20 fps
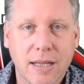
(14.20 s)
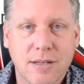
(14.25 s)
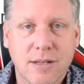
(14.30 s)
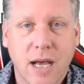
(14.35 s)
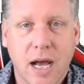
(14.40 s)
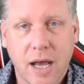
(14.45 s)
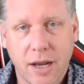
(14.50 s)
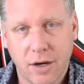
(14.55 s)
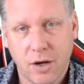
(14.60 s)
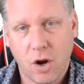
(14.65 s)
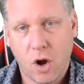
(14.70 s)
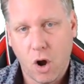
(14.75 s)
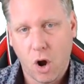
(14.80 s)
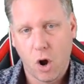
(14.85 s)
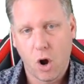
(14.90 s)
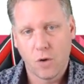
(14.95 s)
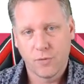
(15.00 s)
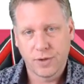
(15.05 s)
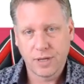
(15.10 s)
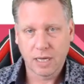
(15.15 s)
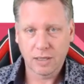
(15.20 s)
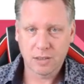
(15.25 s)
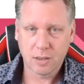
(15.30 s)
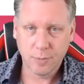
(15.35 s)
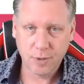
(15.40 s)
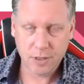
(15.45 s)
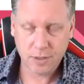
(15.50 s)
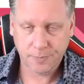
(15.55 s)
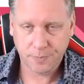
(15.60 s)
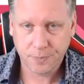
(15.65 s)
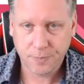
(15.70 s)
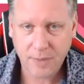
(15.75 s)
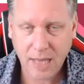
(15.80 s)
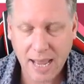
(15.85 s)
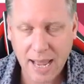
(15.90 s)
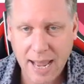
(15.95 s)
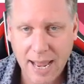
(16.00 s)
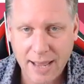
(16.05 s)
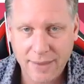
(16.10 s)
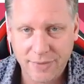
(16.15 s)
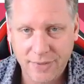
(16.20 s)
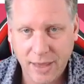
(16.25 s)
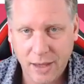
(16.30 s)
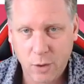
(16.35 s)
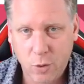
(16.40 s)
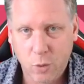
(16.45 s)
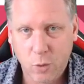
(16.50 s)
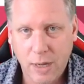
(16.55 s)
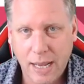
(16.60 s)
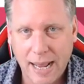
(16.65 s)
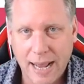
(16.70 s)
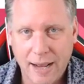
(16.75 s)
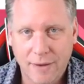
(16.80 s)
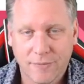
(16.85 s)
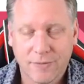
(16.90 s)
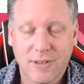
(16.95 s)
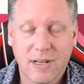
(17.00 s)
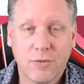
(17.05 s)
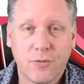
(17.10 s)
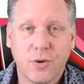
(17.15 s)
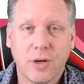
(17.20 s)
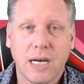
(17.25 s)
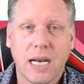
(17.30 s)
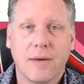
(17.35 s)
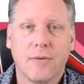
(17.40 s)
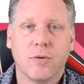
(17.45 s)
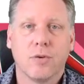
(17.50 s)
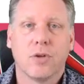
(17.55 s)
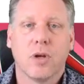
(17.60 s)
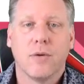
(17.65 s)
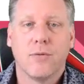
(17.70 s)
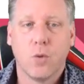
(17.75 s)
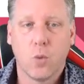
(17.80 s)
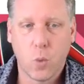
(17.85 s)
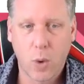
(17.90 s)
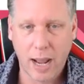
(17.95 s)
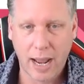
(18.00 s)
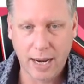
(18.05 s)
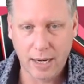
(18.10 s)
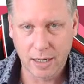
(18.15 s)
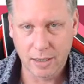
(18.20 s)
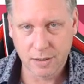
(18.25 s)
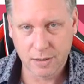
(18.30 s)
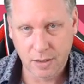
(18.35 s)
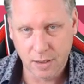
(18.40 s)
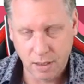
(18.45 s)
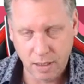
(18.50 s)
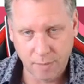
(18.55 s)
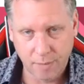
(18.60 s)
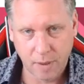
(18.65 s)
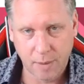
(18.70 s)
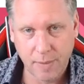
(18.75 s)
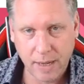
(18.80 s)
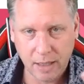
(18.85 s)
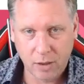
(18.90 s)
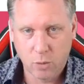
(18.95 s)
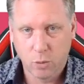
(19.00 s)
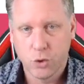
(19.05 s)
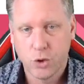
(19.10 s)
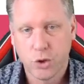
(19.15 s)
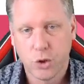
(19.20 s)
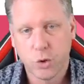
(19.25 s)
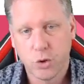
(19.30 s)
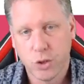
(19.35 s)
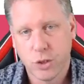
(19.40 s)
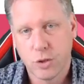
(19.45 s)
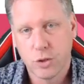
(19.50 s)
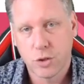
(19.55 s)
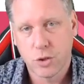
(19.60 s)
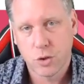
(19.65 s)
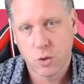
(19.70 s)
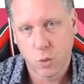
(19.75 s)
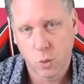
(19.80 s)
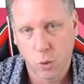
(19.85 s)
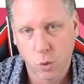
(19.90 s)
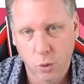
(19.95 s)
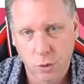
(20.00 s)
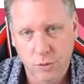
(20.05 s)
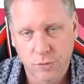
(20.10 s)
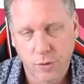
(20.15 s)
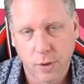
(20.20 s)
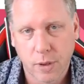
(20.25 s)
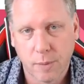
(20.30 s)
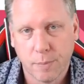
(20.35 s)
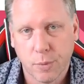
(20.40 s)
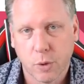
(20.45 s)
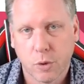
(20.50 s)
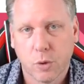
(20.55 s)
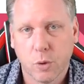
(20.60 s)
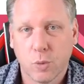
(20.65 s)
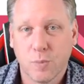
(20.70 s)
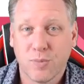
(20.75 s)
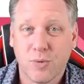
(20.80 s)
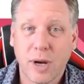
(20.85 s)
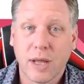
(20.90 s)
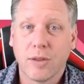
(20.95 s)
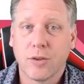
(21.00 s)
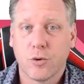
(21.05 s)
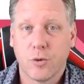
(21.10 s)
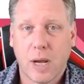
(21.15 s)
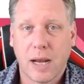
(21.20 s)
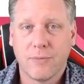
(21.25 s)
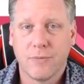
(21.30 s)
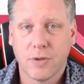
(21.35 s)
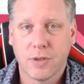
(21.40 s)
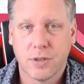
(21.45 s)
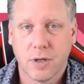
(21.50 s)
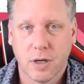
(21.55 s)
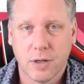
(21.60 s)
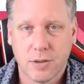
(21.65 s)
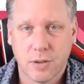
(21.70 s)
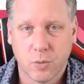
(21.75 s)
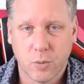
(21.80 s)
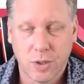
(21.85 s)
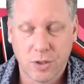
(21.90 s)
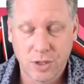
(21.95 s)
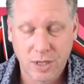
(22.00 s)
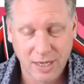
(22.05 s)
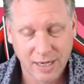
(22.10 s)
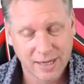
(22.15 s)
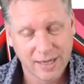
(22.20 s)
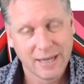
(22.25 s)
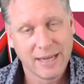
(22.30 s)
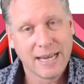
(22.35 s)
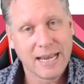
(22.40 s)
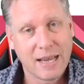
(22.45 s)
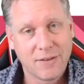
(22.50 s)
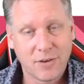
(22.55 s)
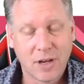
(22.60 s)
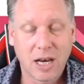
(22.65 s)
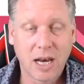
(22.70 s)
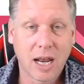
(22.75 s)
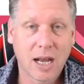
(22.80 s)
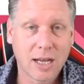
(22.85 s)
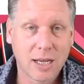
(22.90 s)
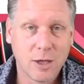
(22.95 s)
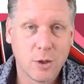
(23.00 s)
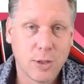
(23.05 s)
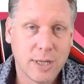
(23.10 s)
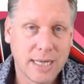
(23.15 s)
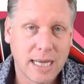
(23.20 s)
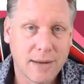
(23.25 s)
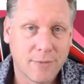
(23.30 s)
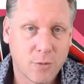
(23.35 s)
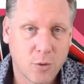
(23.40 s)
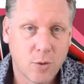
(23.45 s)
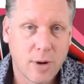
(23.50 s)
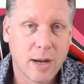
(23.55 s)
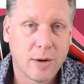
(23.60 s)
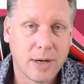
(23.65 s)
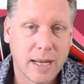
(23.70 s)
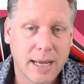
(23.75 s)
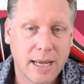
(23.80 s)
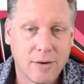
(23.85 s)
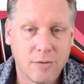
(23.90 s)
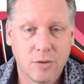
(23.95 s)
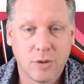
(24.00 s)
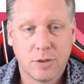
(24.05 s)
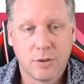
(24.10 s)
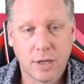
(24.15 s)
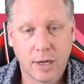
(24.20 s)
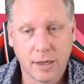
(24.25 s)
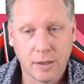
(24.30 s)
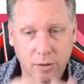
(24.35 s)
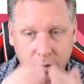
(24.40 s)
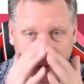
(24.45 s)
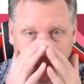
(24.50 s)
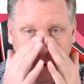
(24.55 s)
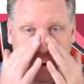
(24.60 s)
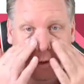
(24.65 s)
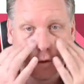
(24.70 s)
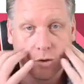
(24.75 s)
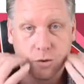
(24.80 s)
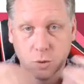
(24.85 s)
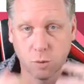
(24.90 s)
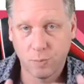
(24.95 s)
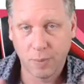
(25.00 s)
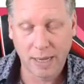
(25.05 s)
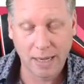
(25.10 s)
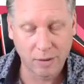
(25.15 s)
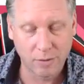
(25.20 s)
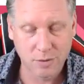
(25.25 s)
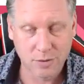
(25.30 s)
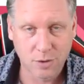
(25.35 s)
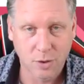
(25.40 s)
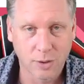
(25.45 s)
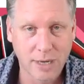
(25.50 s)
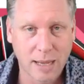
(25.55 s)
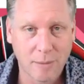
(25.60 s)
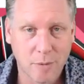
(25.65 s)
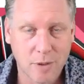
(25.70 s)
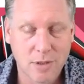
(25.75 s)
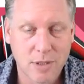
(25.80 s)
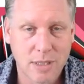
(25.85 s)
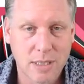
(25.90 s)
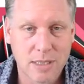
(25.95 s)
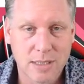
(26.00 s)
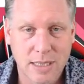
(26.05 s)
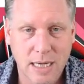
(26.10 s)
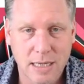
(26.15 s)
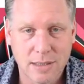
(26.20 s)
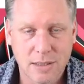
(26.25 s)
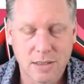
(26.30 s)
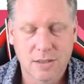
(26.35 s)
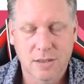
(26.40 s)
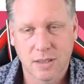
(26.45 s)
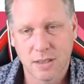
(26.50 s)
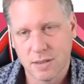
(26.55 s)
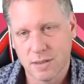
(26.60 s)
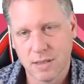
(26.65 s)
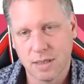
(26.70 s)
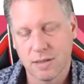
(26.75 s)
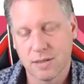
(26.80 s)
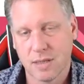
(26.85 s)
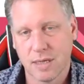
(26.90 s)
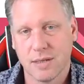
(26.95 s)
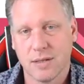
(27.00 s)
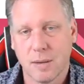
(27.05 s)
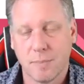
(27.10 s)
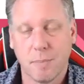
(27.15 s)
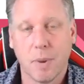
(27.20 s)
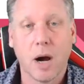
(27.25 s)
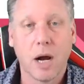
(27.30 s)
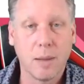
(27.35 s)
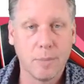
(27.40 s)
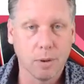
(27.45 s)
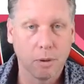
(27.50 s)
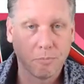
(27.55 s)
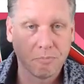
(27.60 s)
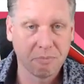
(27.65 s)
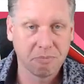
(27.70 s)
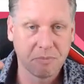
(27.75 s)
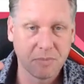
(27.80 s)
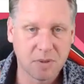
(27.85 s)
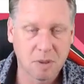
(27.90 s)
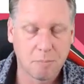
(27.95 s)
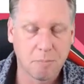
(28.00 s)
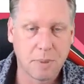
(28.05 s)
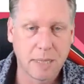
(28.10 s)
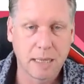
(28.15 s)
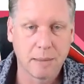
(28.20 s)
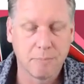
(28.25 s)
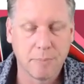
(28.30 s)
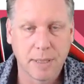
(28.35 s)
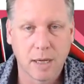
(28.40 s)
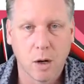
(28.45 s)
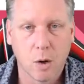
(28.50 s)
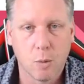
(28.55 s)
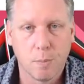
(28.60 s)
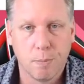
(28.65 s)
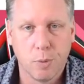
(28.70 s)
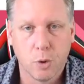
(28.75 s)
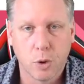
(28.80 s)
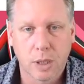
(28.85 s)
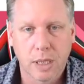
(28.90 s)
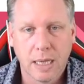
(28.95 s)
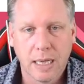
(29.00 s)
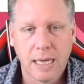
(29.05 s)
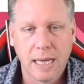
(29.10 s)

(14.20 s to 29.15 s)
ton of customers, and they all have different levels of awareness. A man called Eugene Schwartz wrote a book called Breakthrough Advertising, which, if you're lucky, you can get for around $800 or pounds on Amazon these days. It's a Bible. It's a big old book,